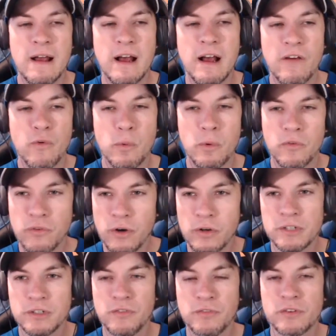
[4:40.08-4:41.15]
former
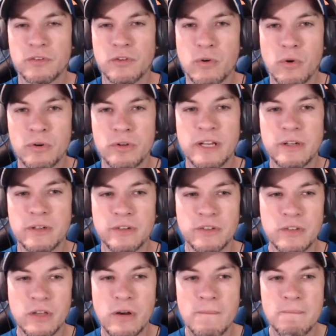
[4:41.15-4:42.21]
Florida defensive coordinator.
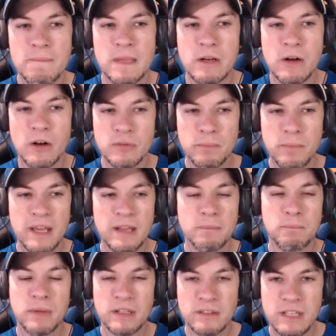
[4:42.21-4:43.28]
So Carson
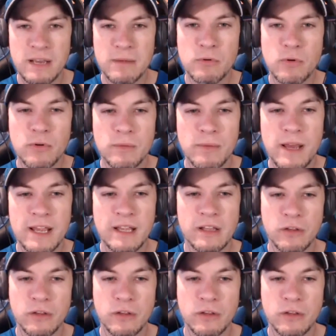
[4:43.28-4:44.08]
Beck, big-time quarterback.